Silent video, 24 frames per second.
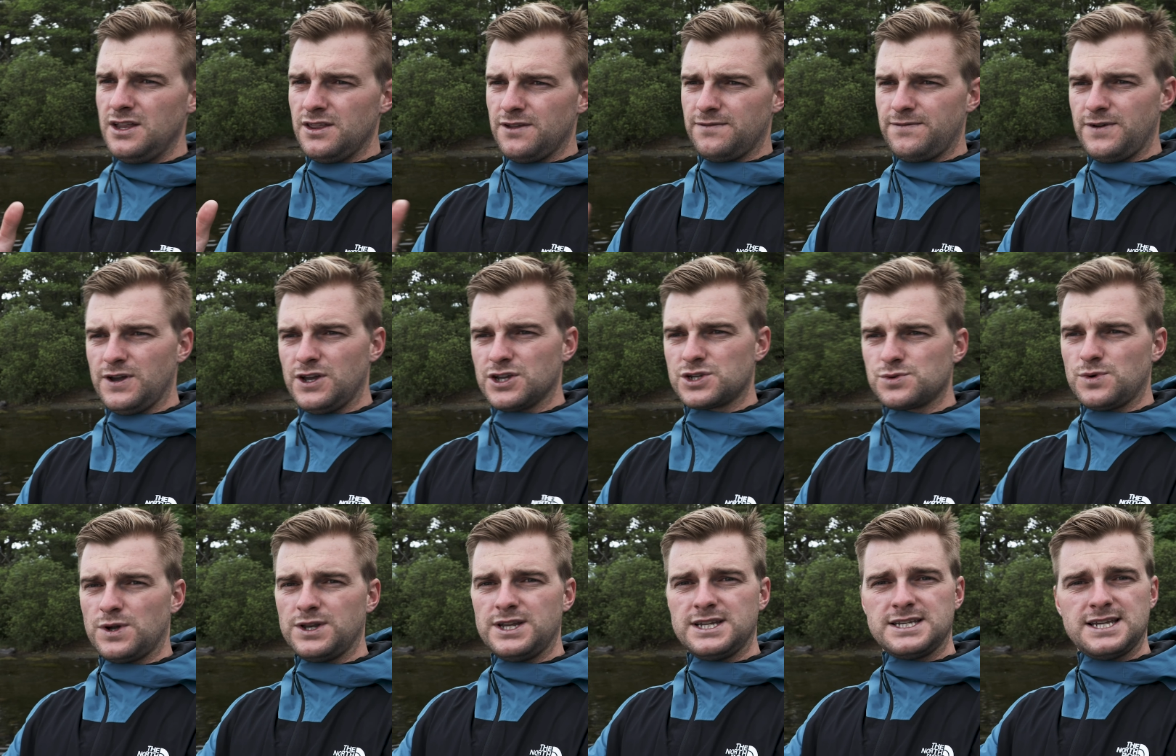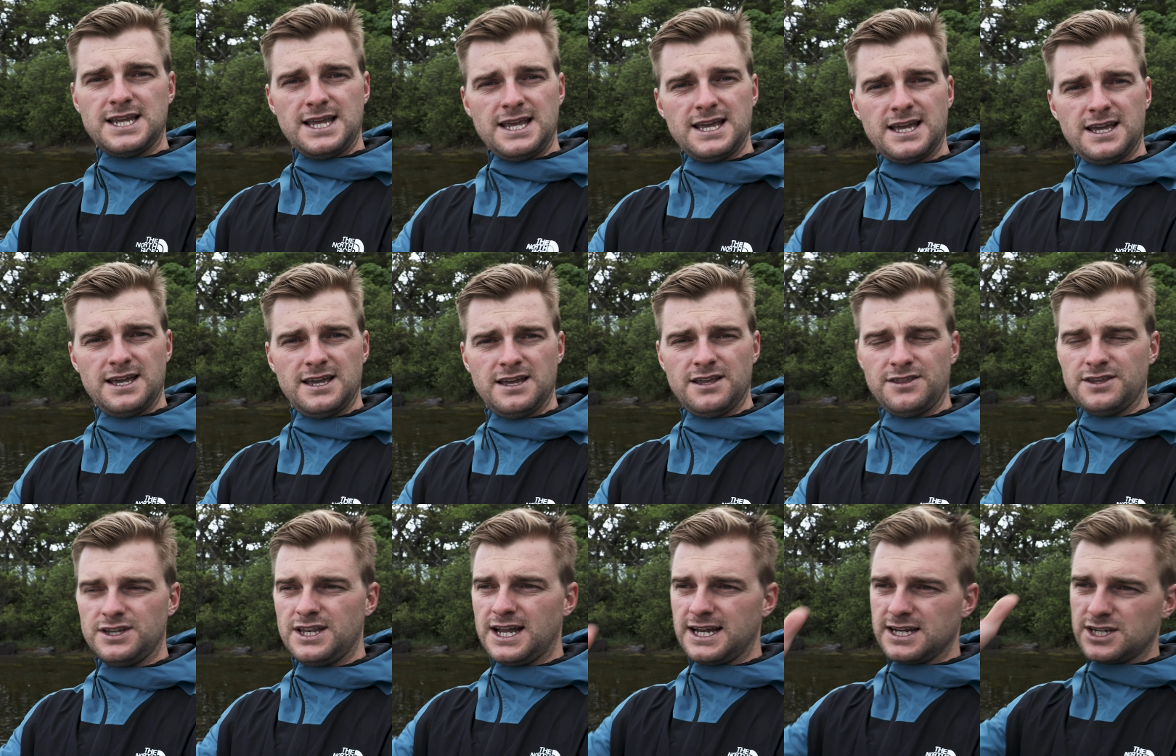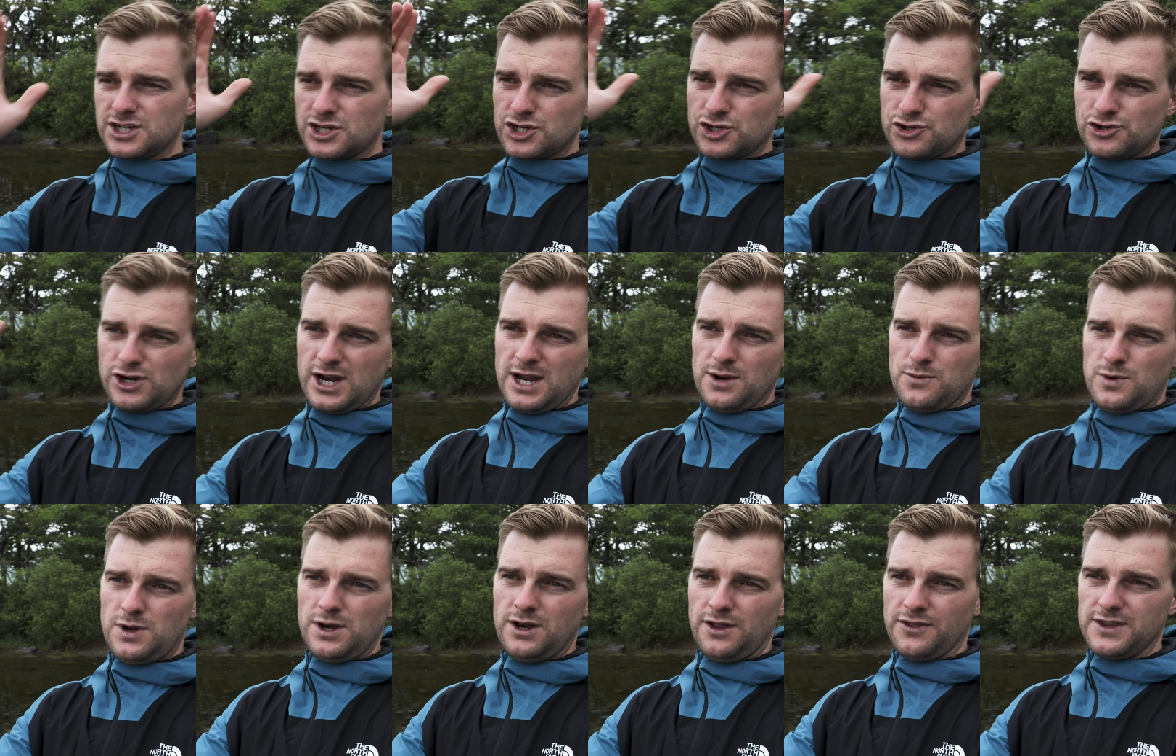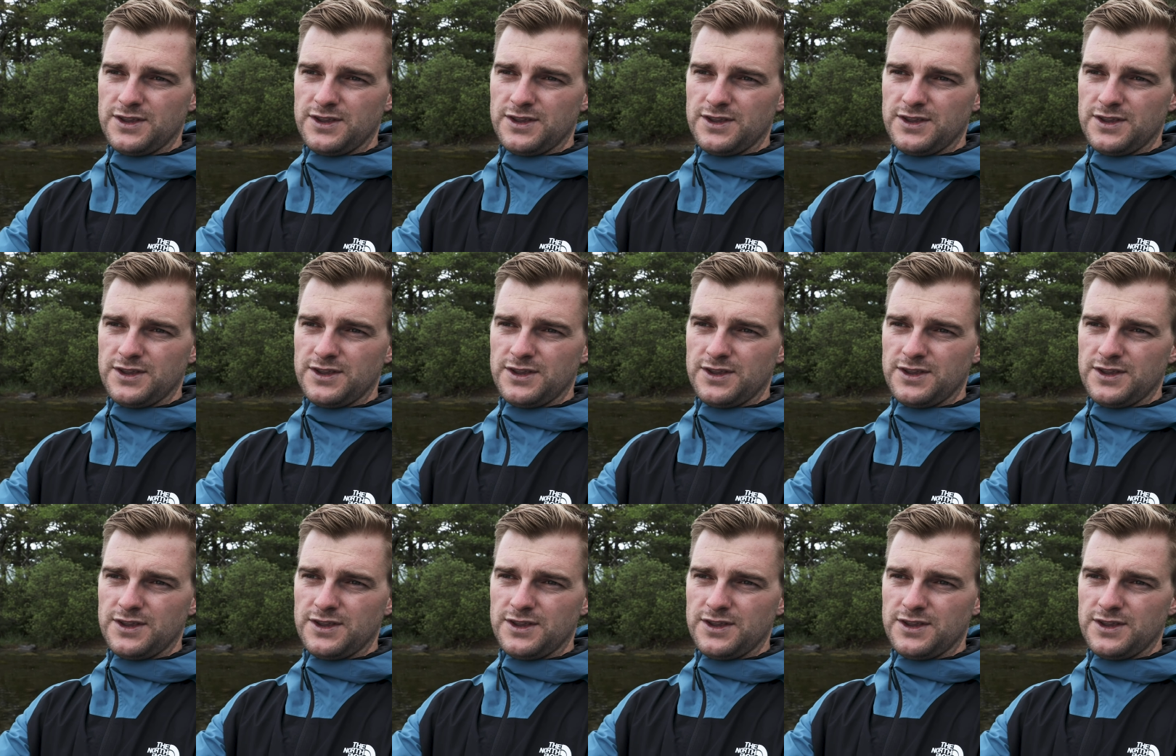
The first one is here, the nice straight one